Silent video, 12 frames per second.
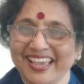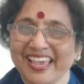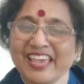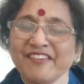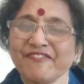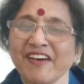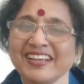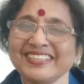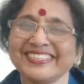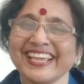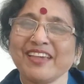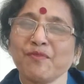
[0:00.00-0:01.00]
If I
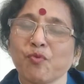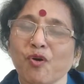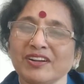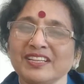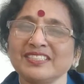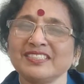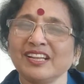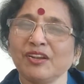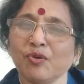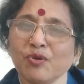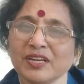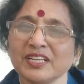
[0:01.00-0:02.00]
say what is the
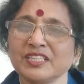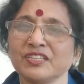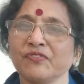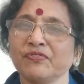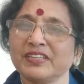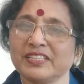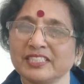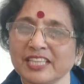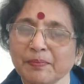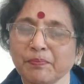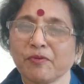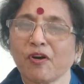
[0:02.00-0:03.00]
locus of the
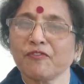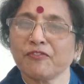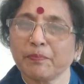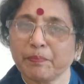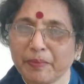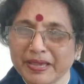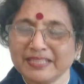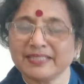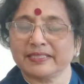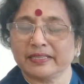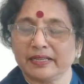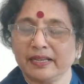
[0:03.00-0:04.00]
tip of a
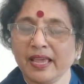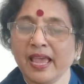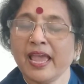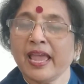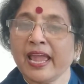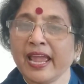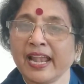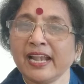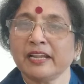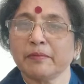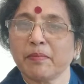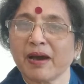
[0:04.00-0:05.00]
pencil
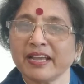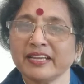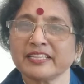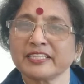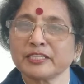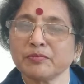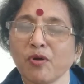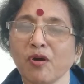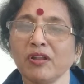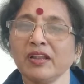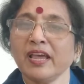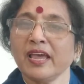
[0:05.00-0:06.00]
held by a
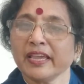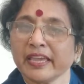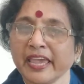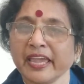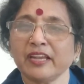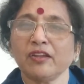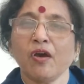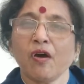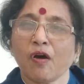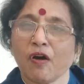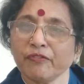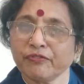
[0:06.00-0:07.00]
small kid
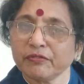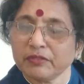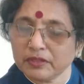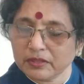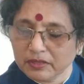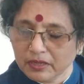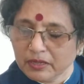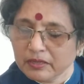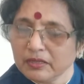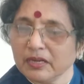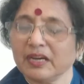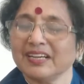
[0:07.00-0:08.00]
of
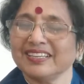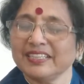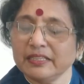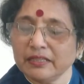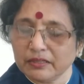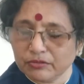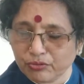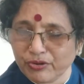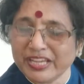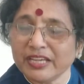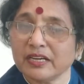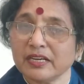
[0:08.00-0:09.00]
3
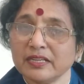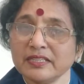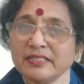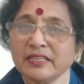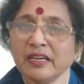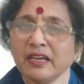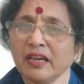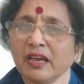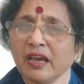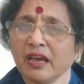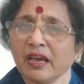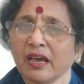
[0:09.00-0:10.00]
years,
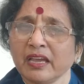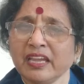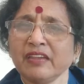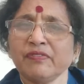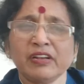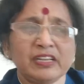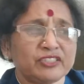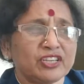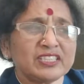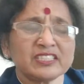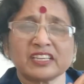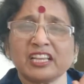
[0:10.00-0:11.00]
he will
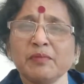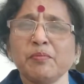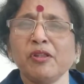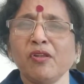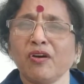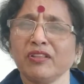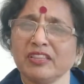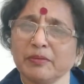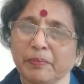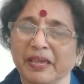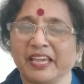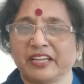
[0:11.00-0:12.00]
just scribble on the
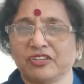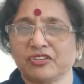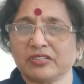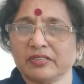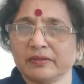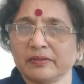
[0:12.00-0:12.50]
page.